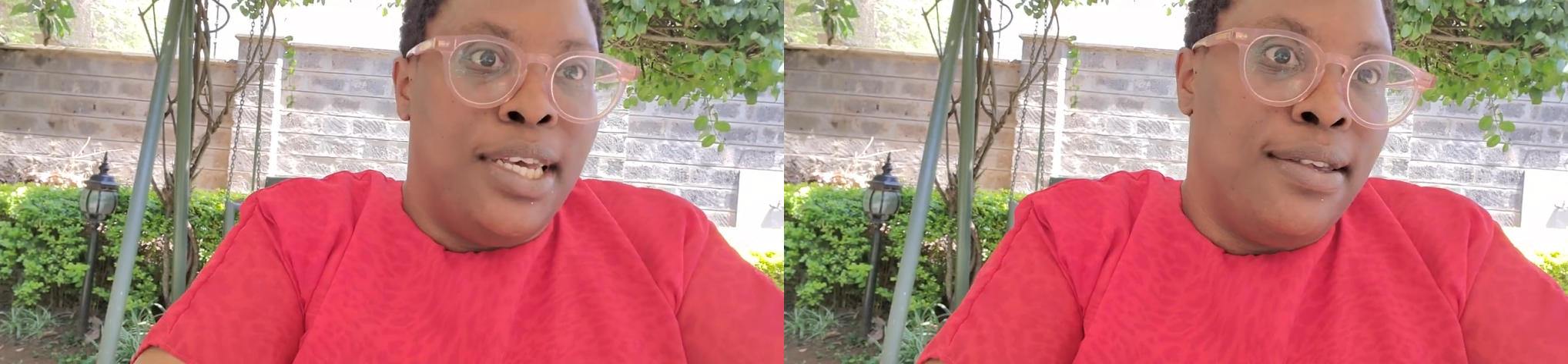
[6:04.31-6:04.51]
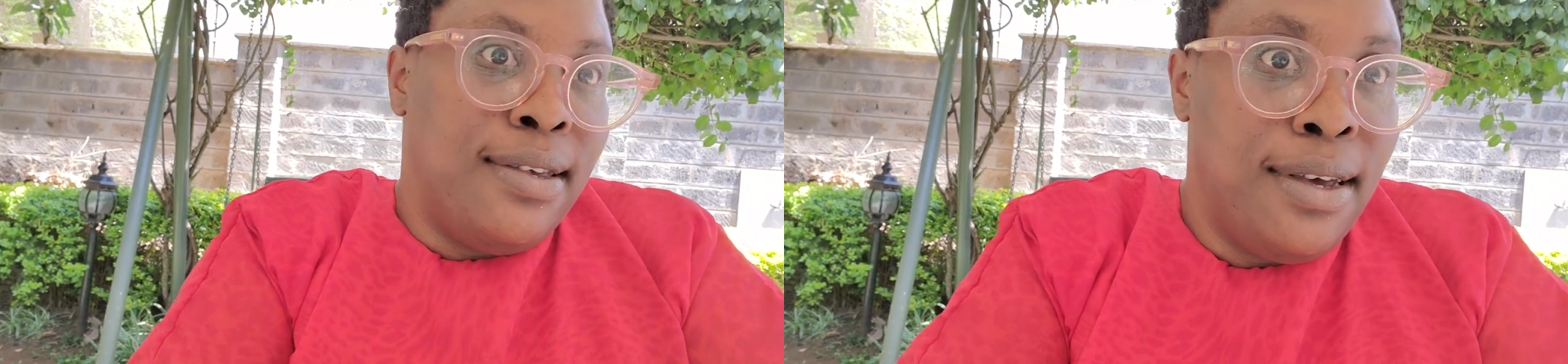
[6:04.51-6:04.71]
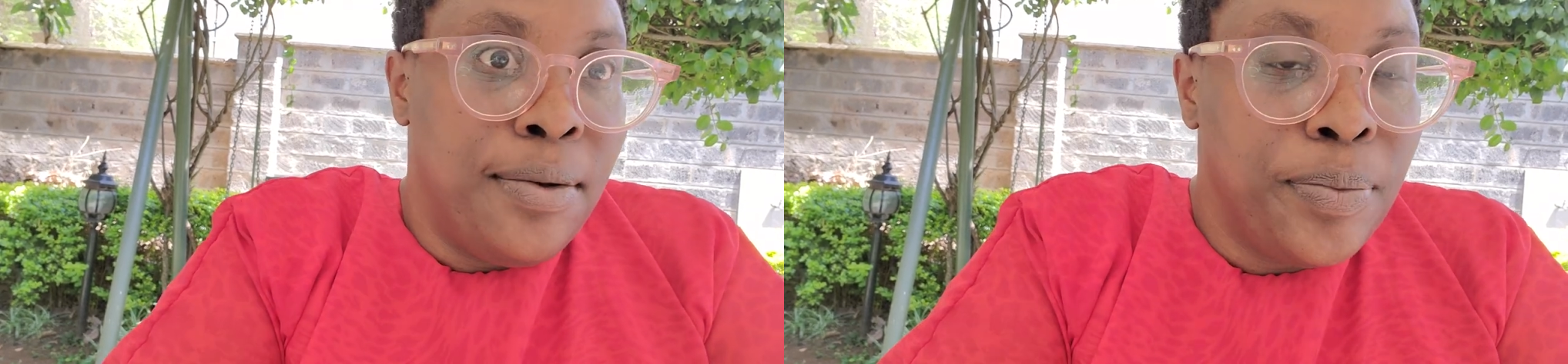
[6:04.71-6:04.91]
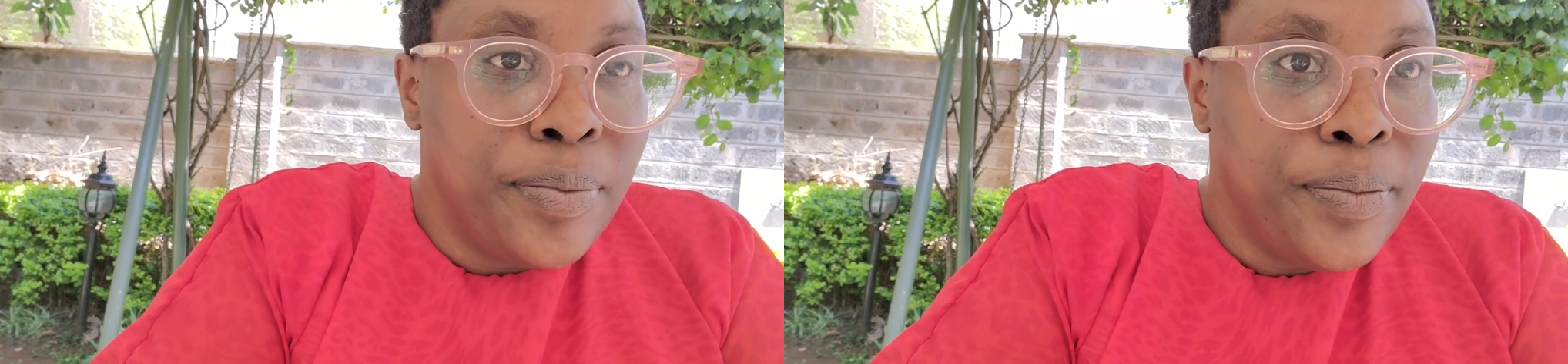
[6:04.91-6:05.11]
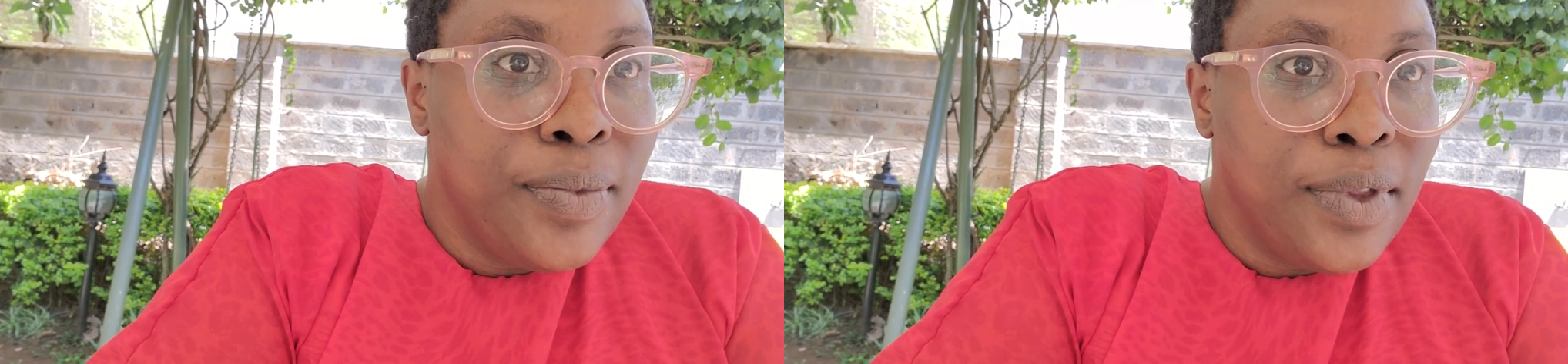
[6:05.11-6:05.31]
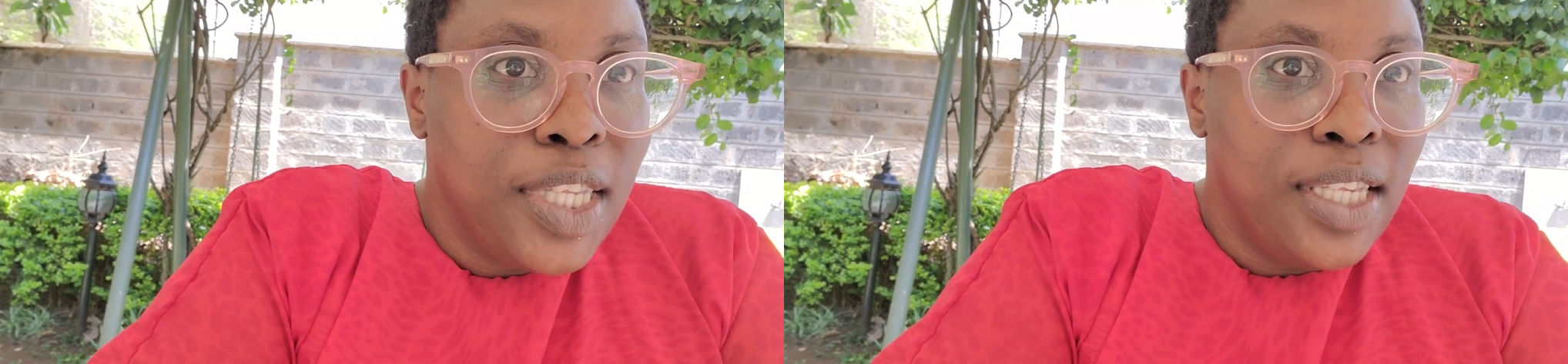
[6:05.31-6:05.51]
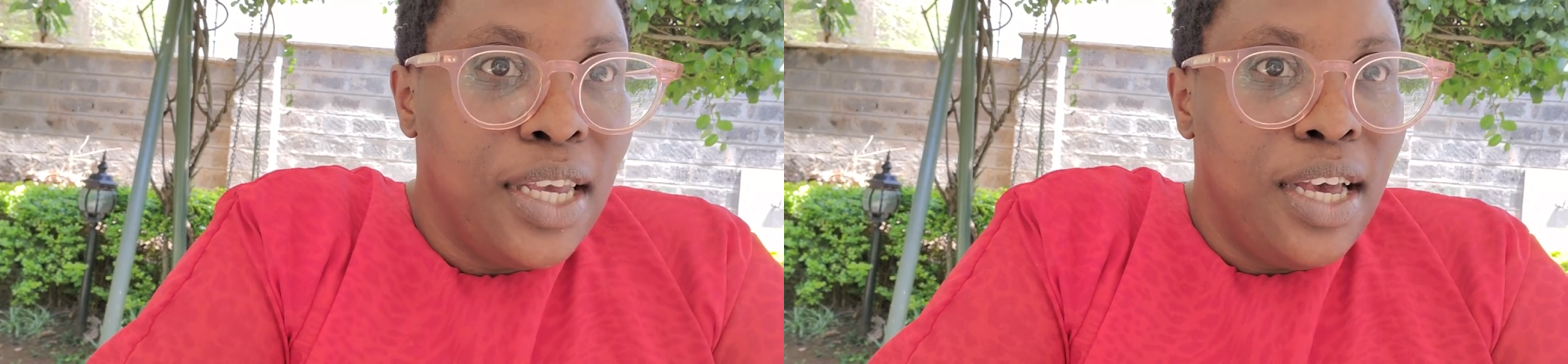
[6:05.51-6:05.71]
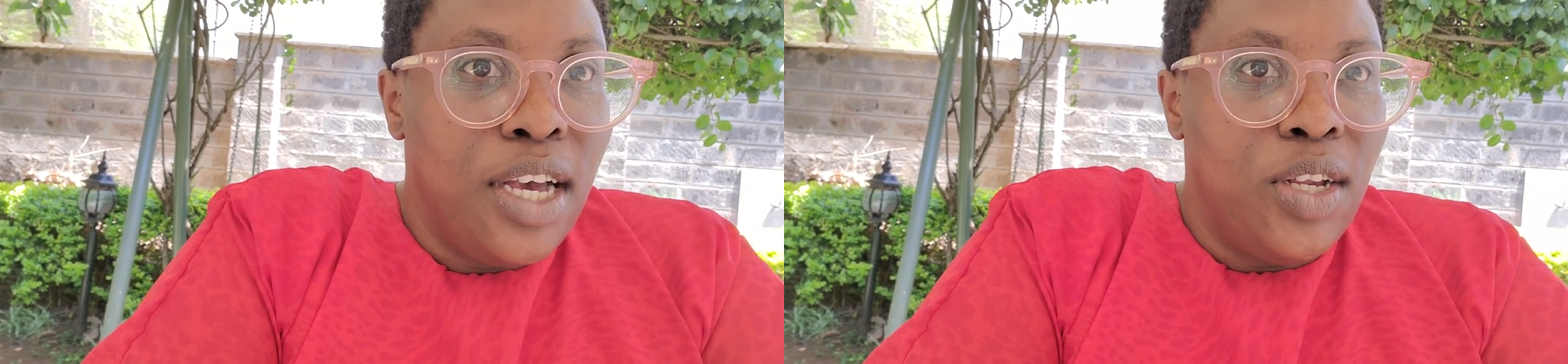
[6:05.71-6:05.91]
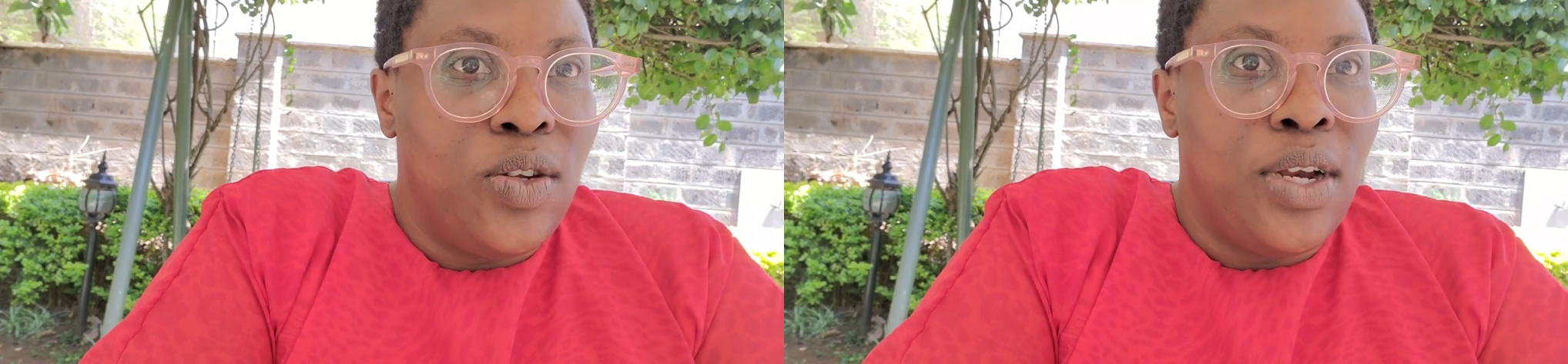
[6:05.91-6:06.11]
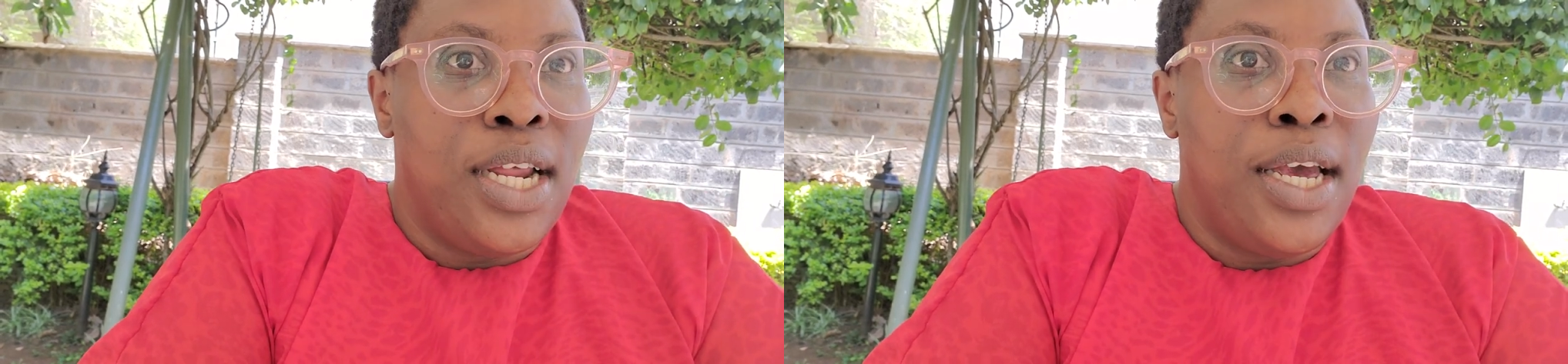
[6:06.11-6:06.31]
easy
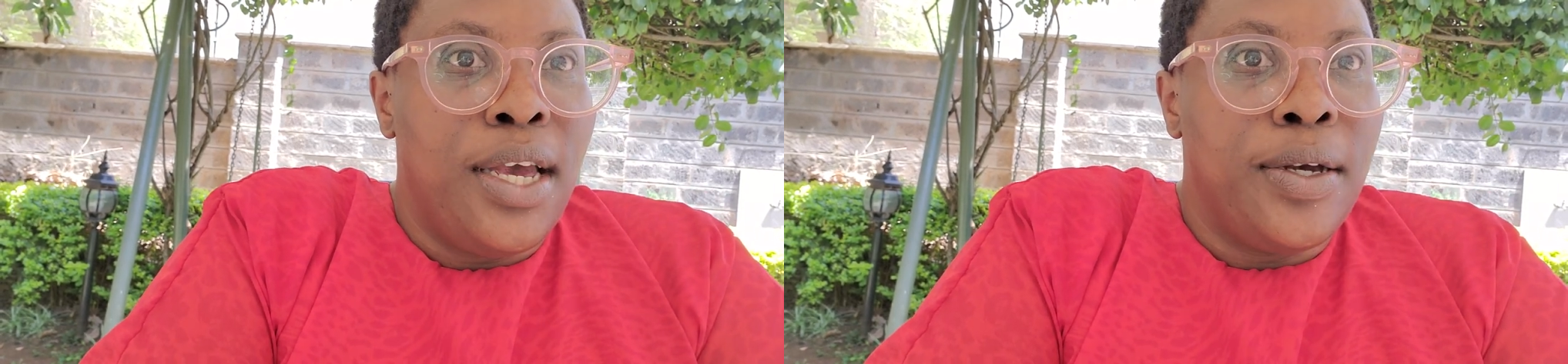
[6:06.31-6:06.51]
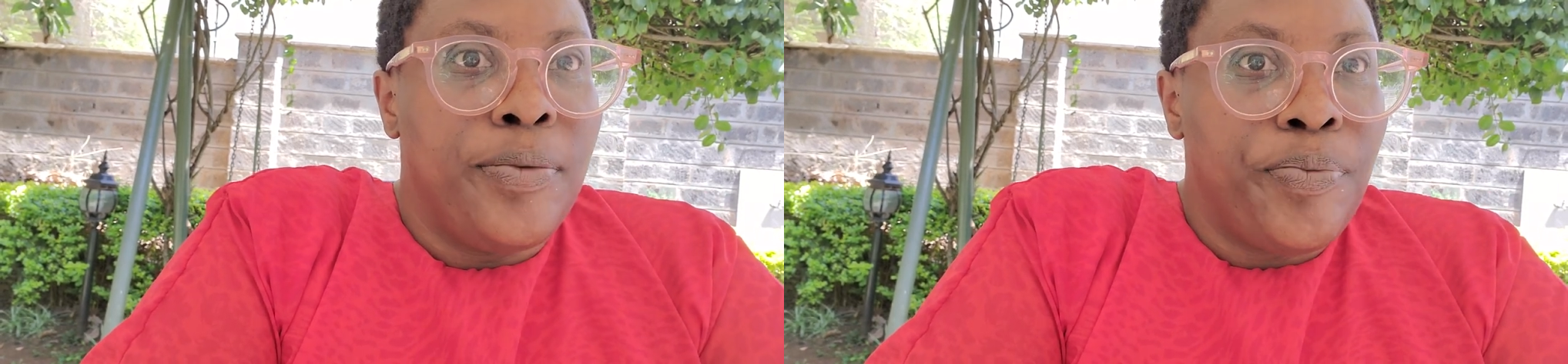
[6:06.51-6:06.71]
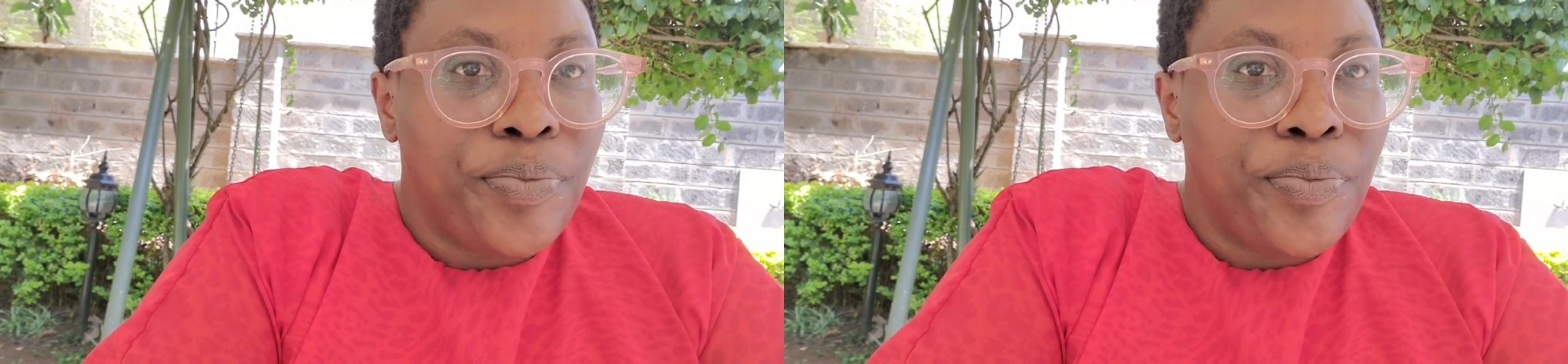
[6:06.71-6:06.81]
to like